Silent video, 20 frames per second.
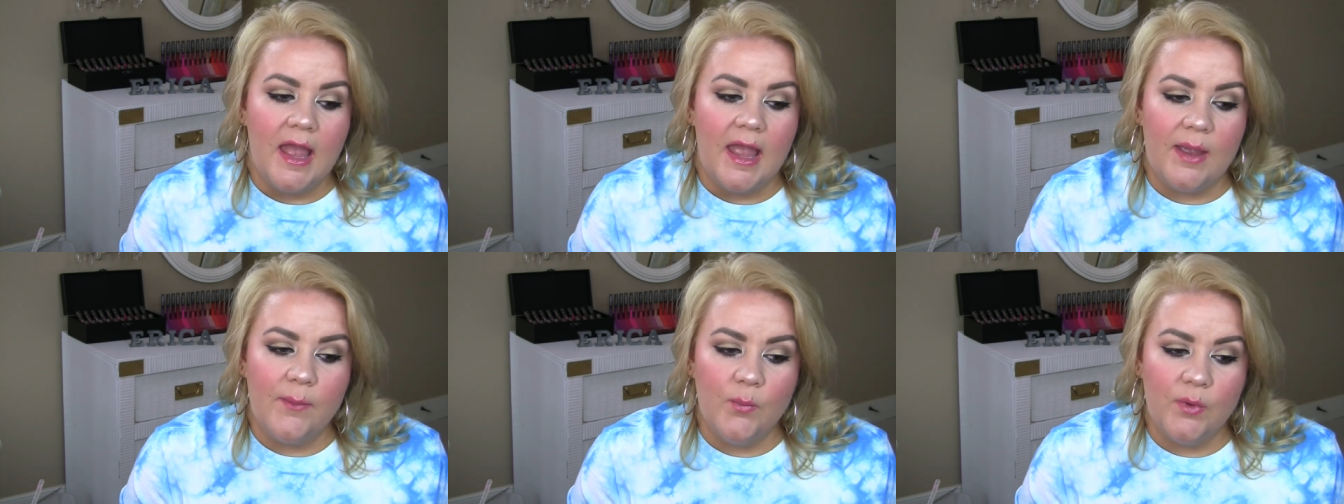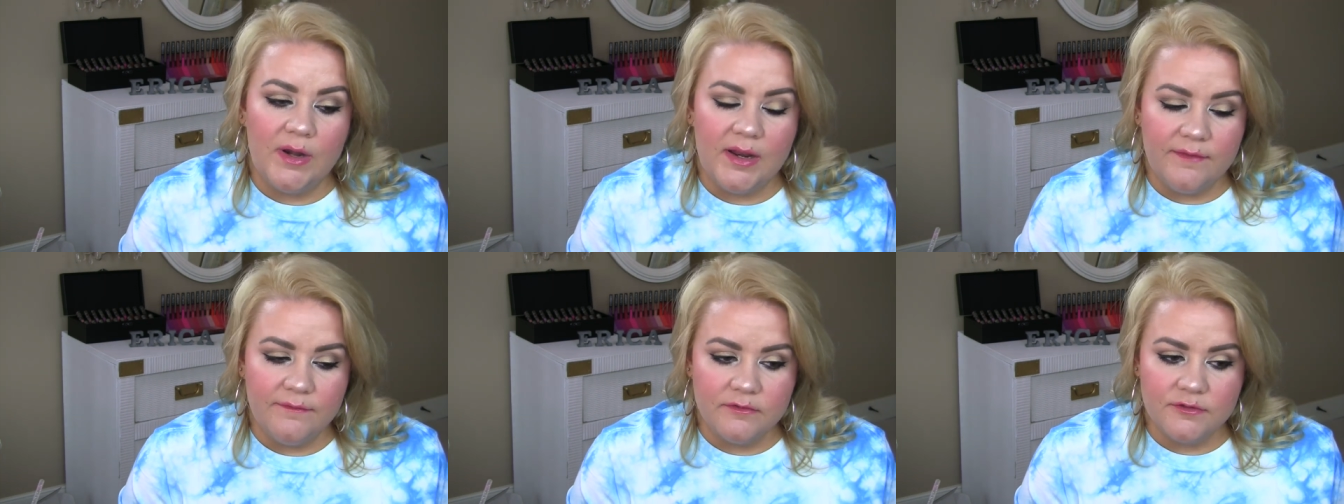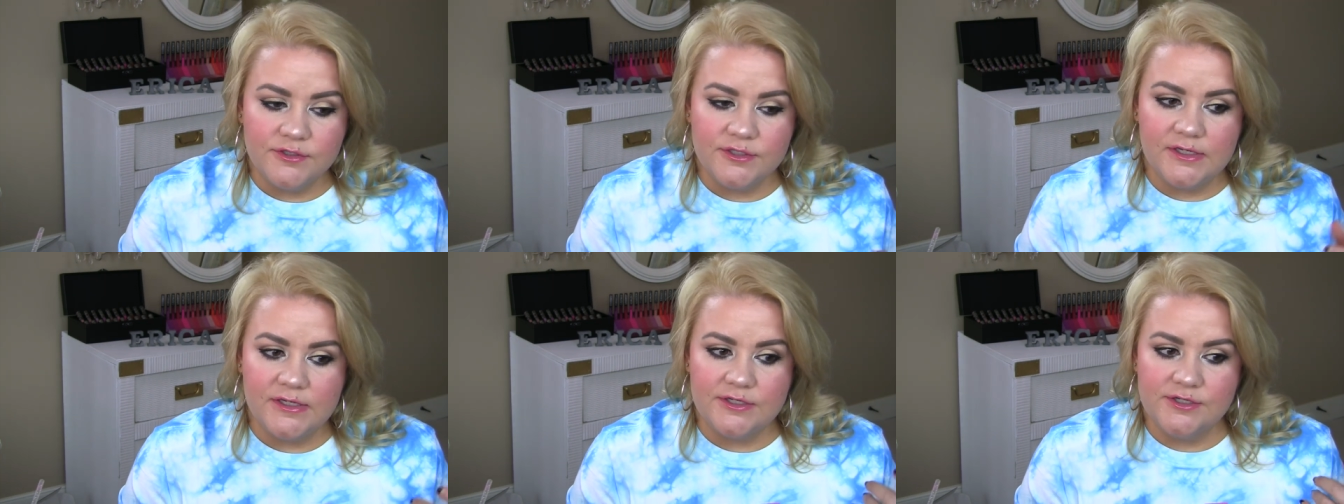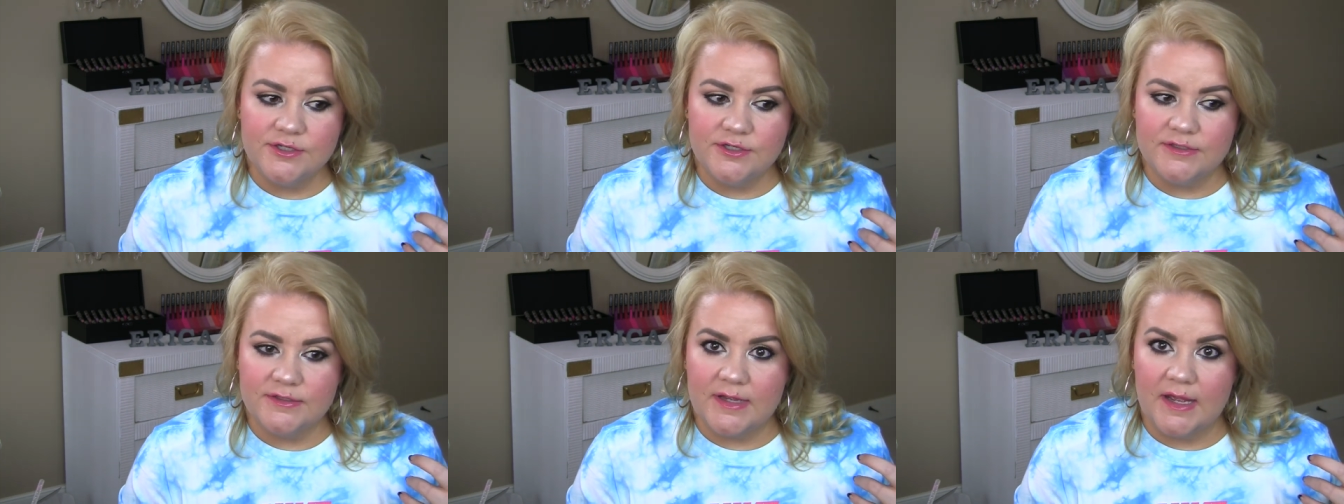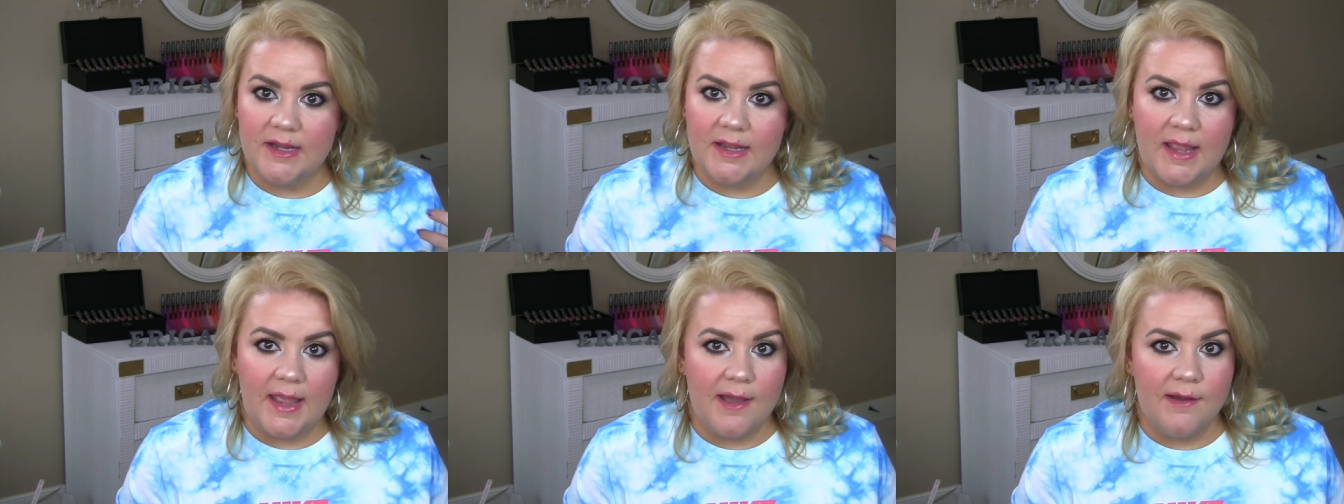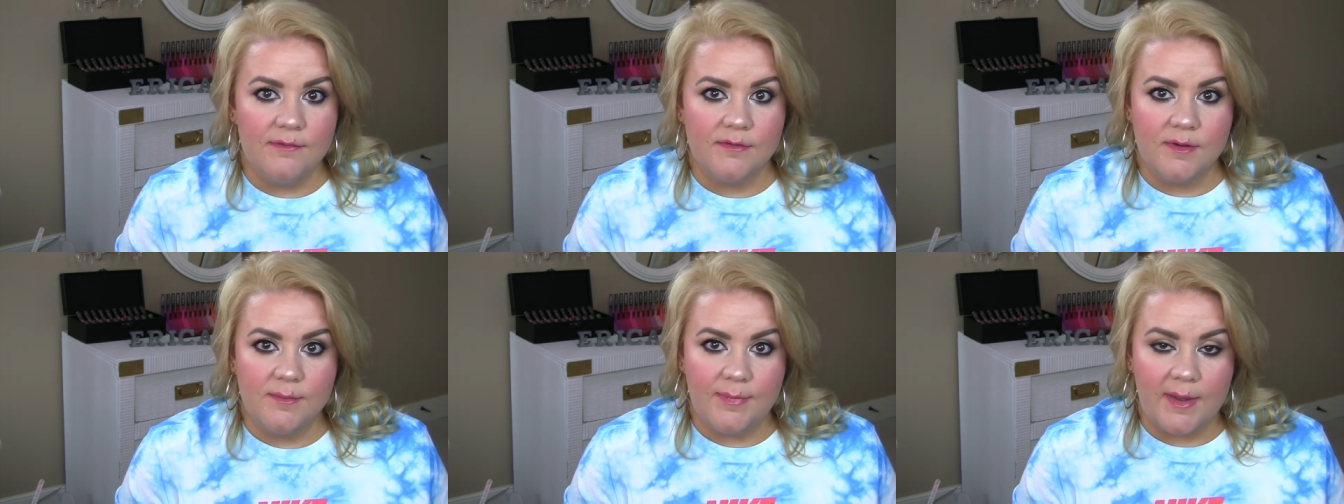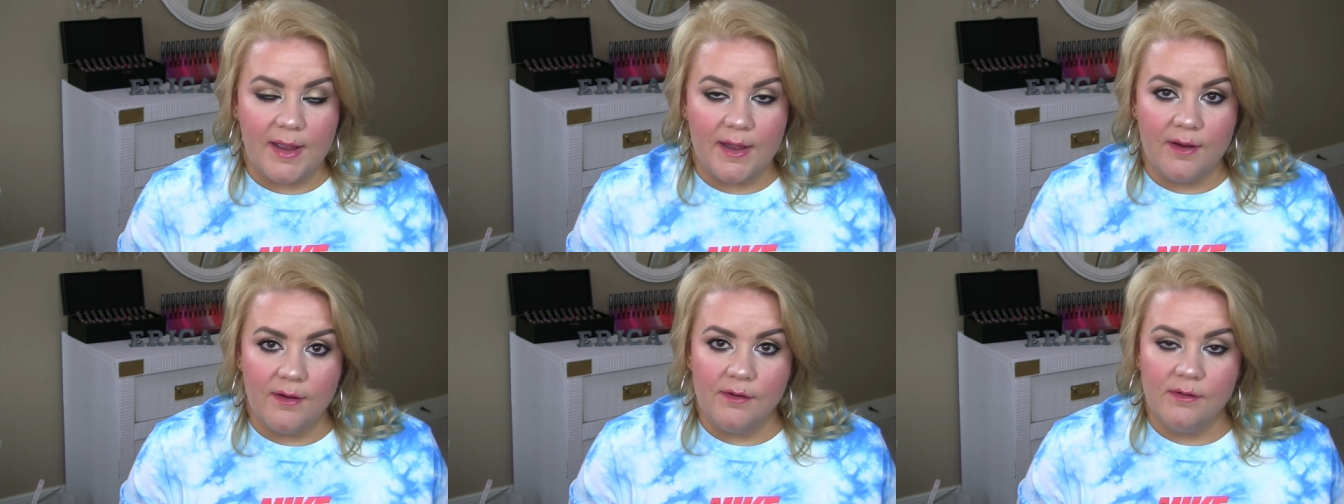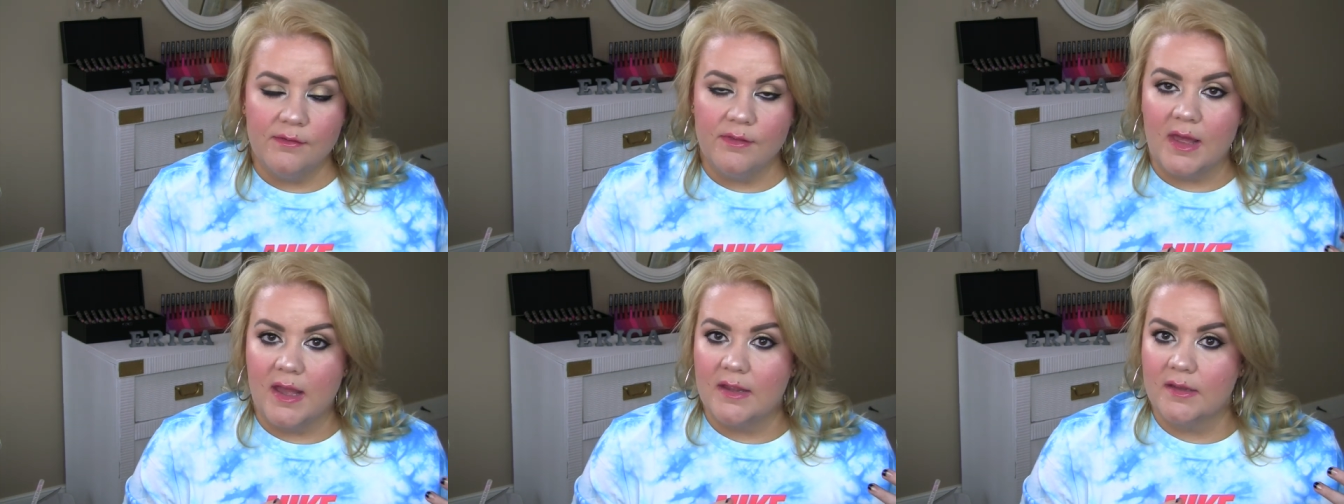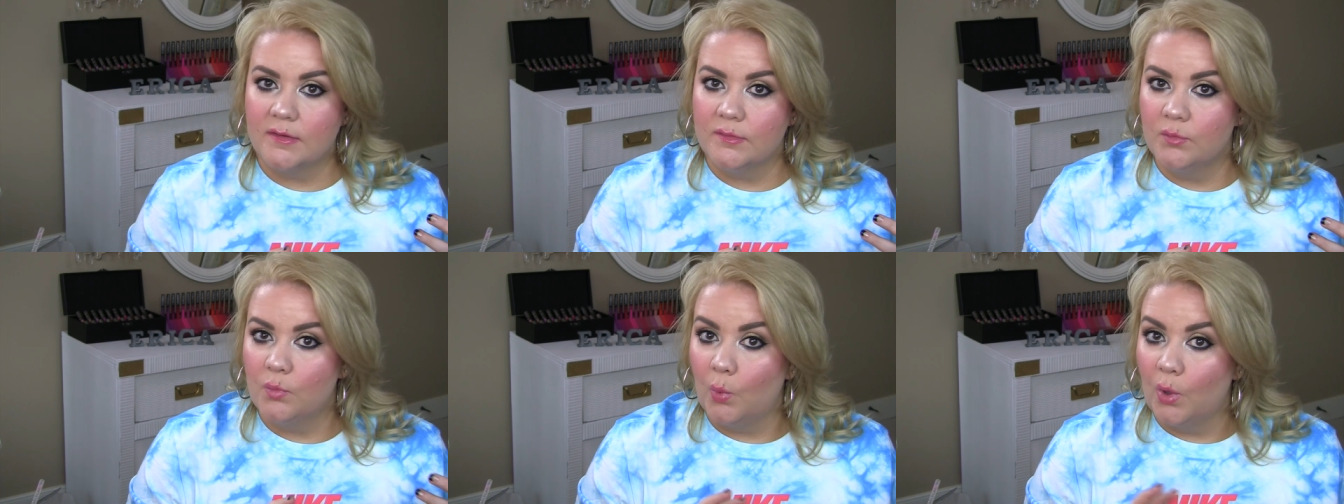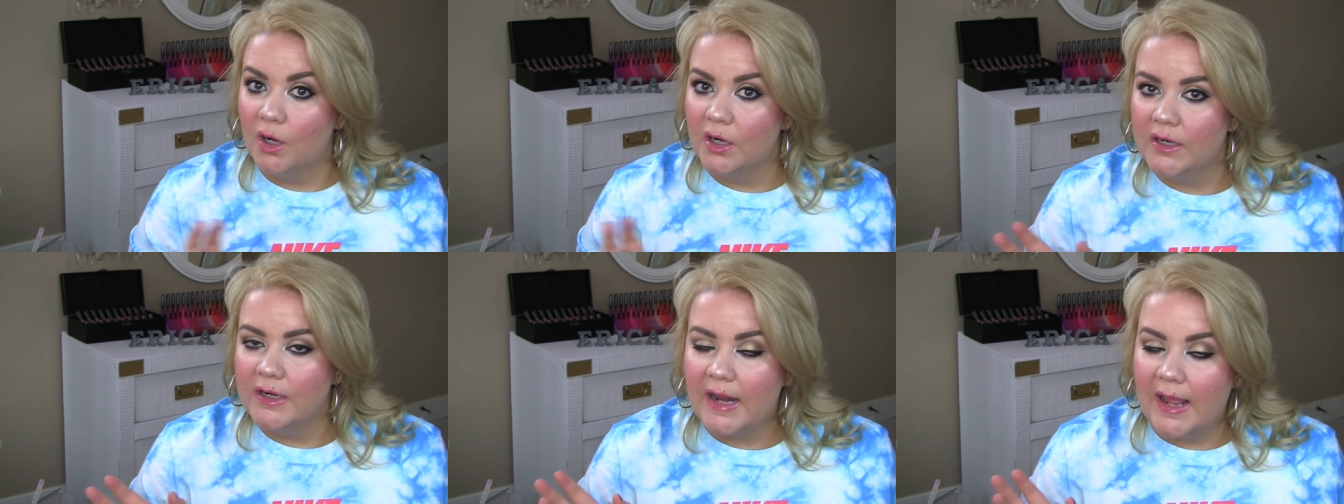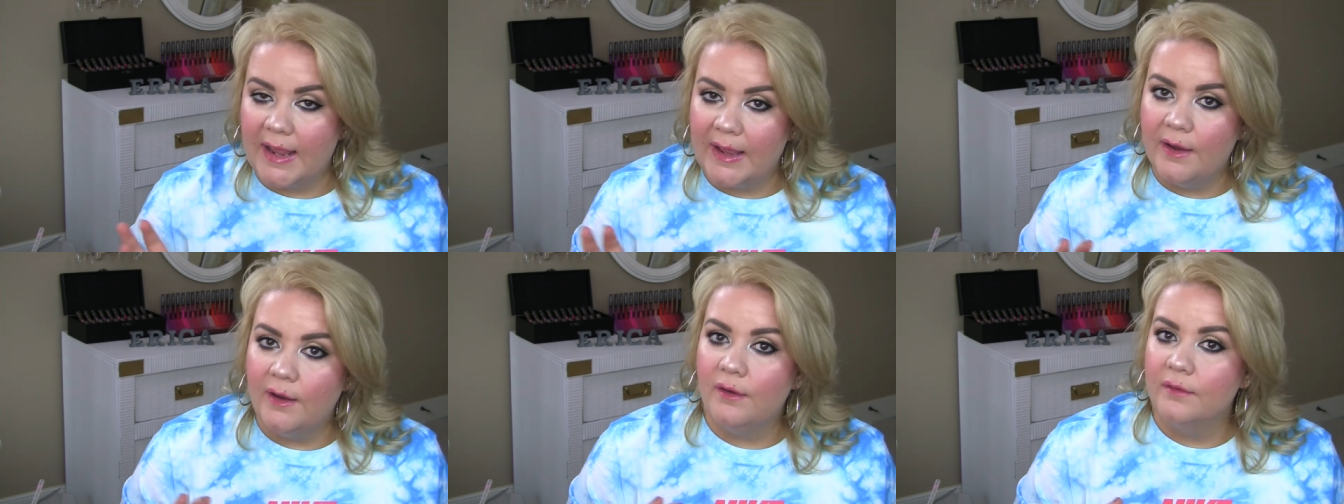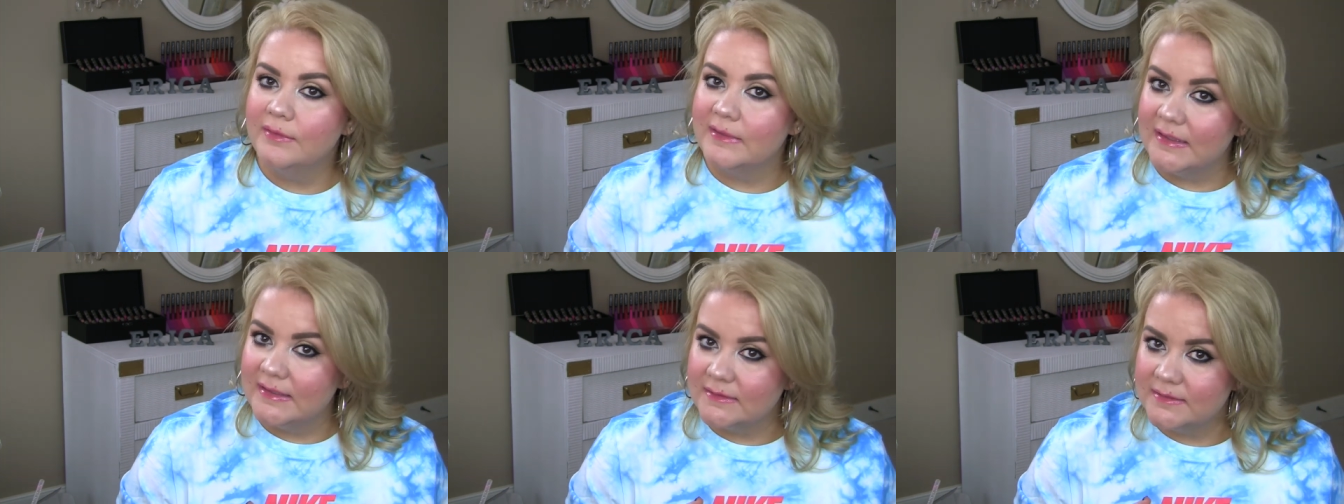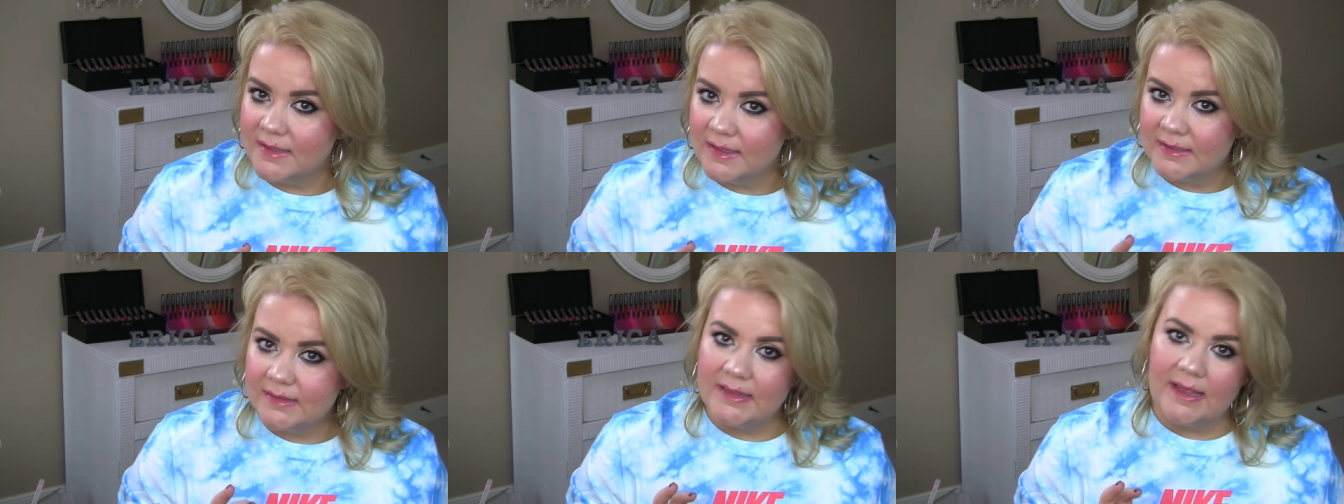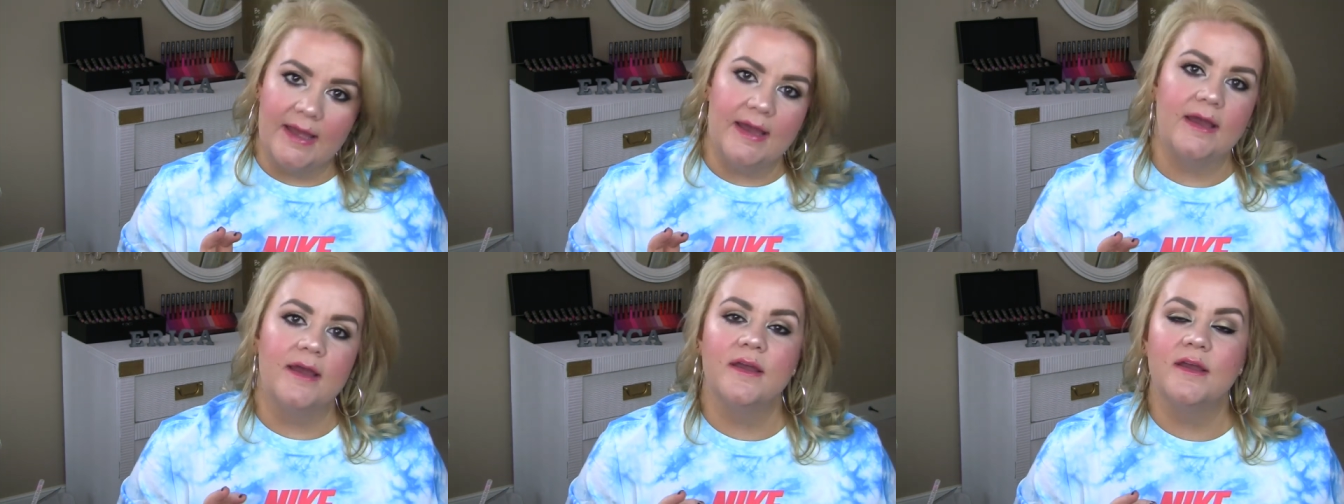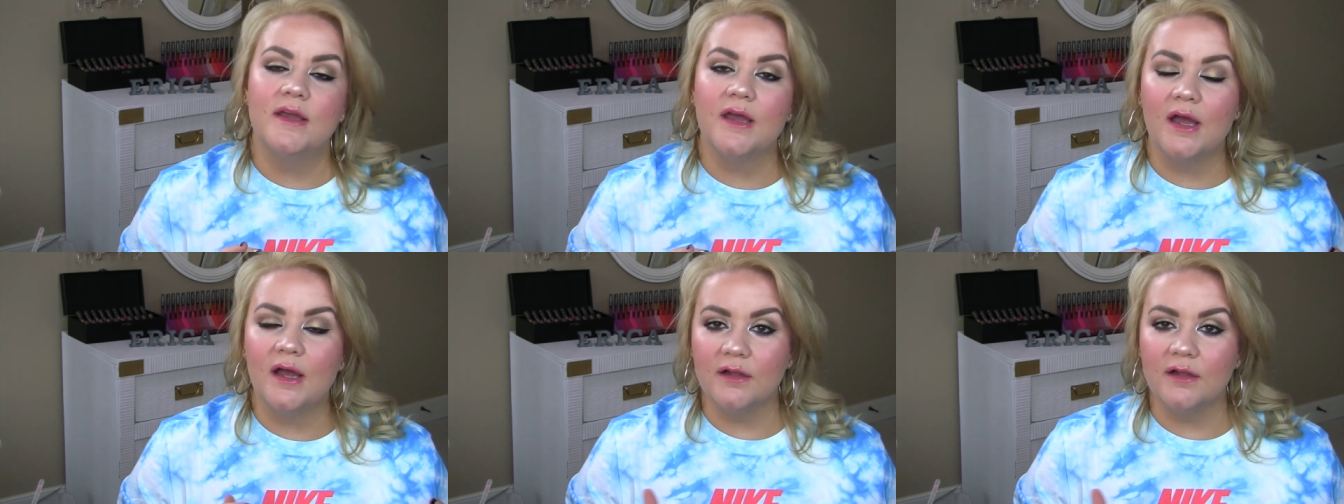and whenever she's just like out and about, like working out, things like that,